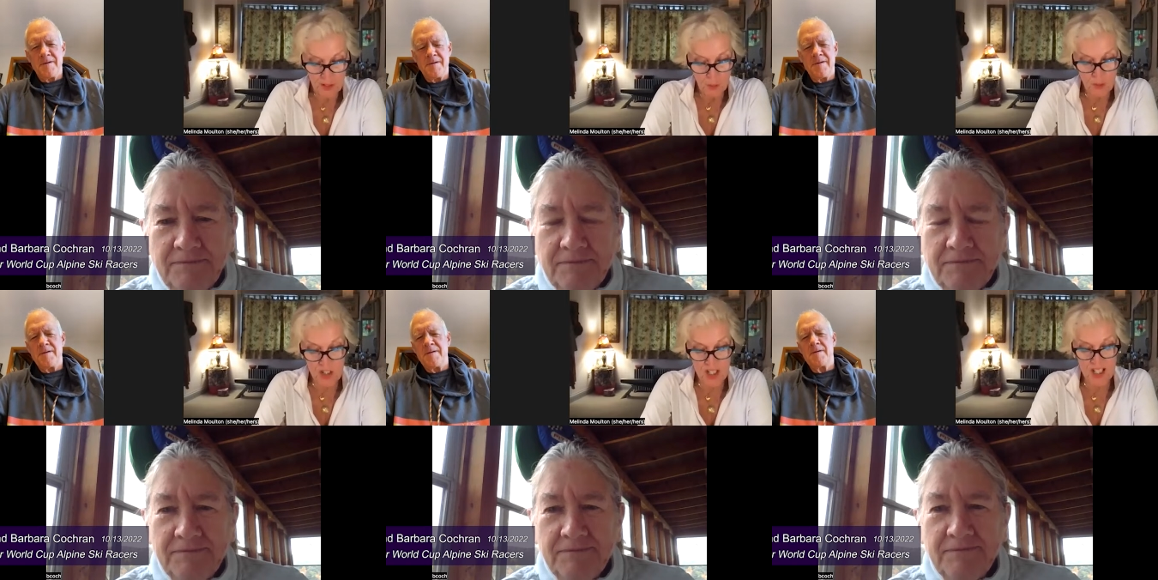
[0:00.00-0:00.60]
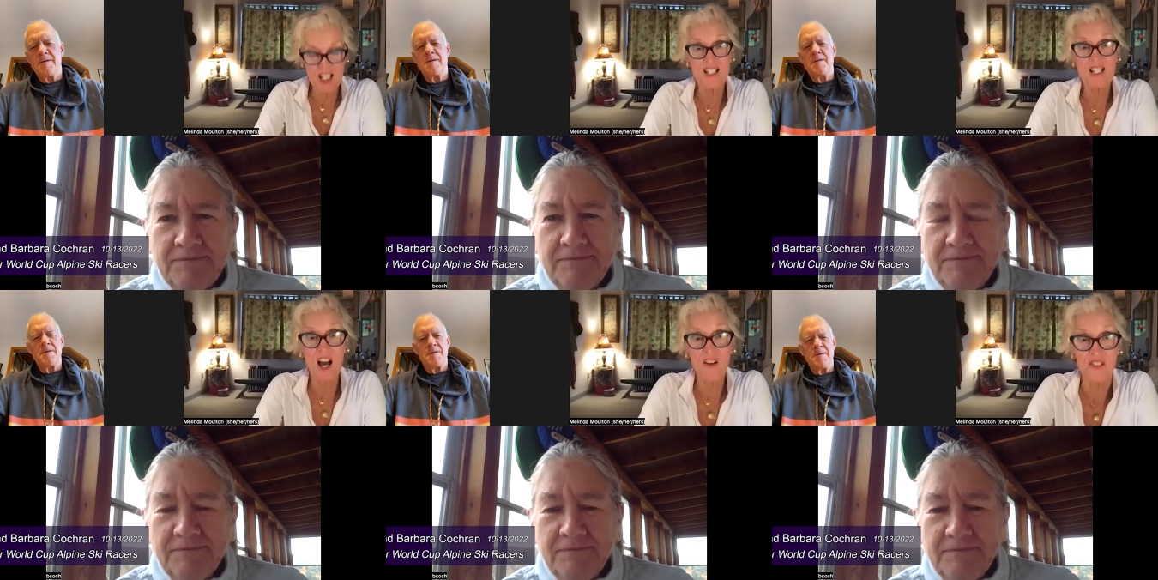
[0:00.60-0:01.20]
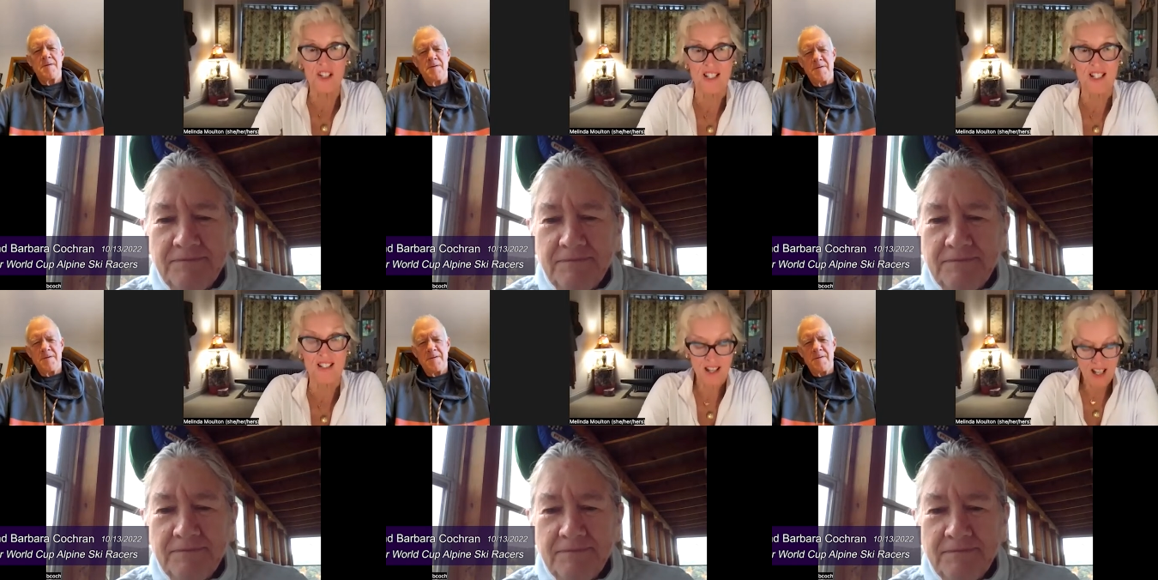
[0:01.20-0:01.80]
Speaker 1: which is the
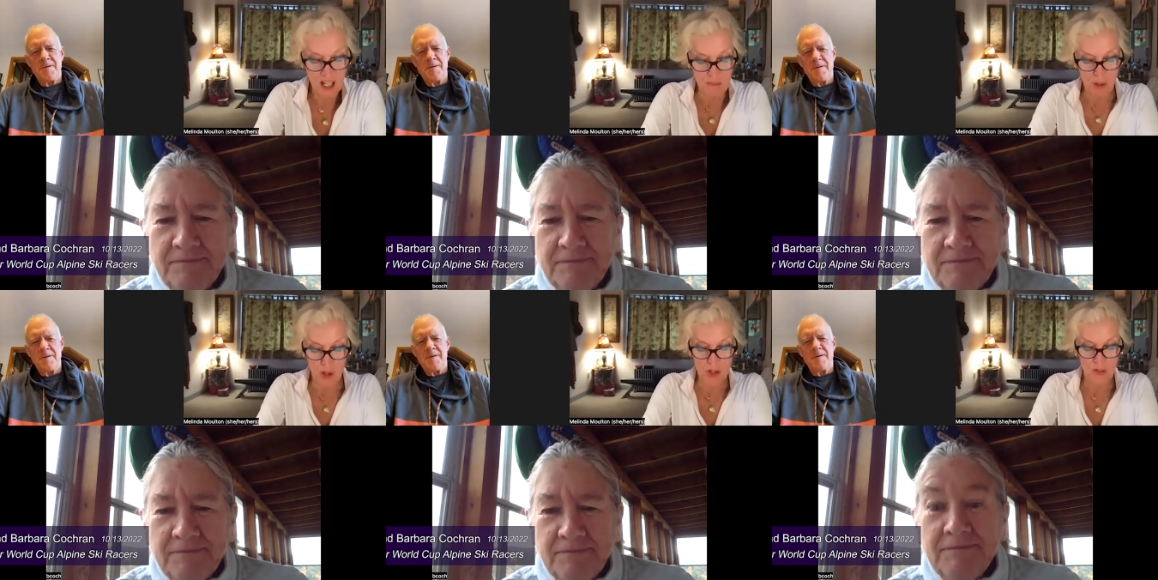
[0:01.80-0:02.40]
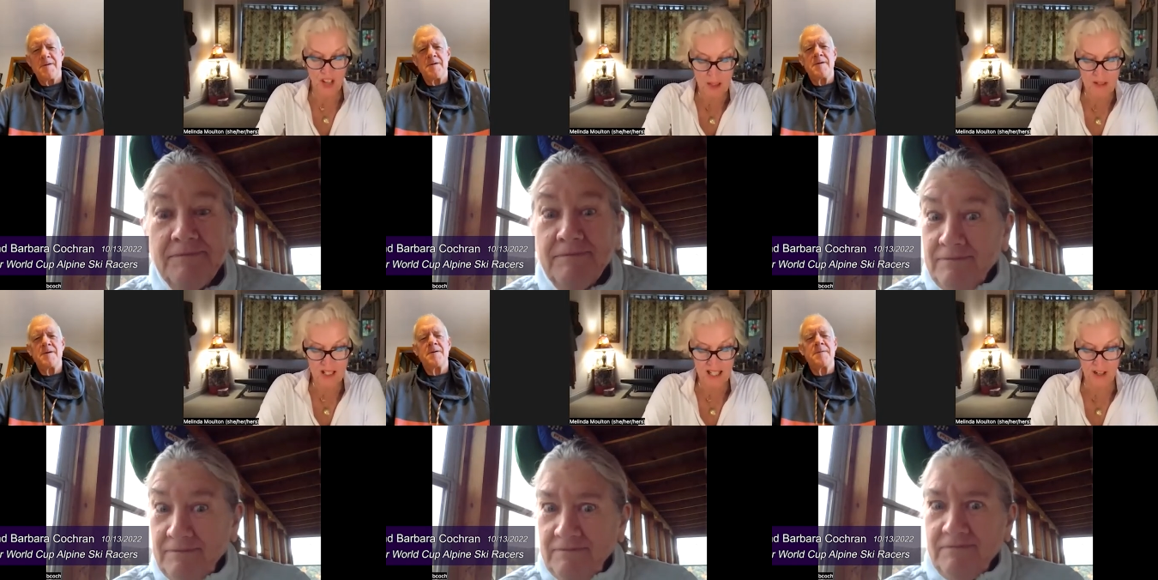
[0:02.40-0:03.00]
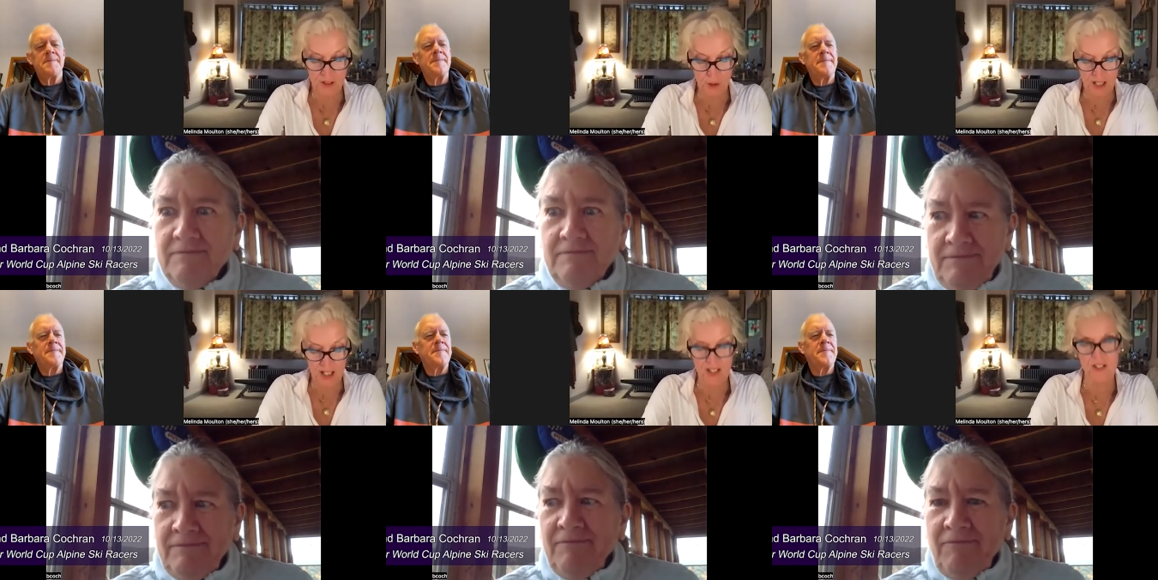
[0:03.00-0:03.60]
toughest and most famous downhill
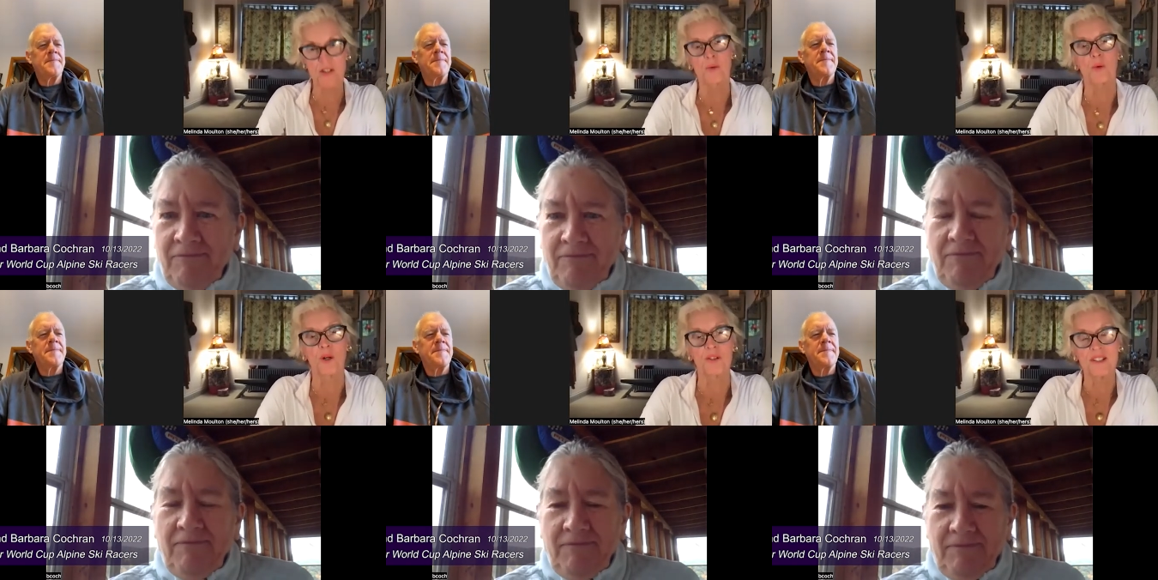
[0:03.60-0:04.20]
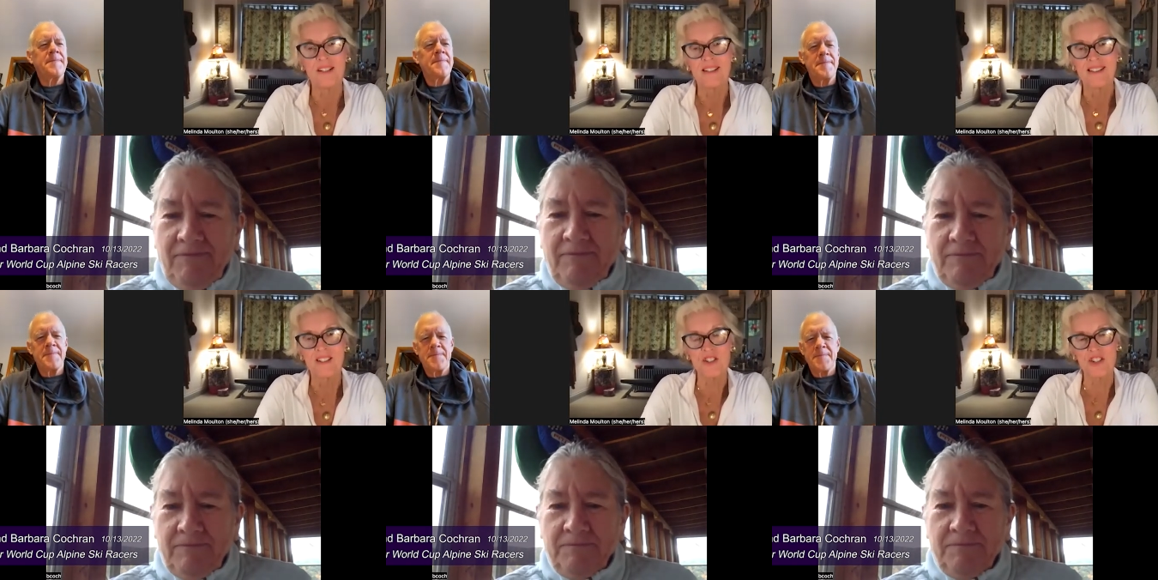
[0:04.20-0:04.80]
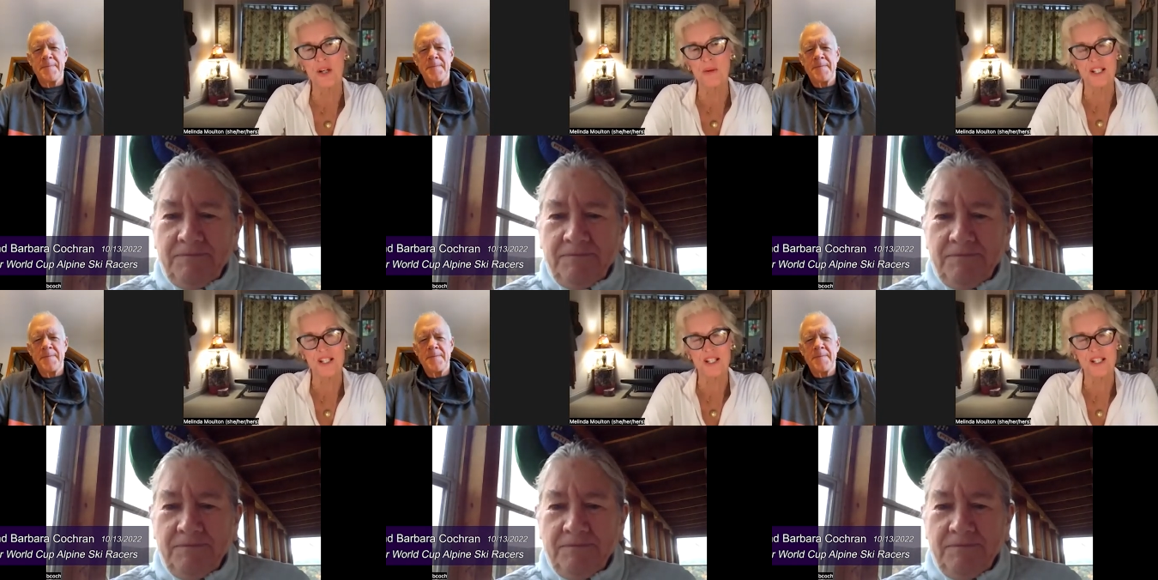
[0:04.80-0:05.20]
races in the world. Can you share with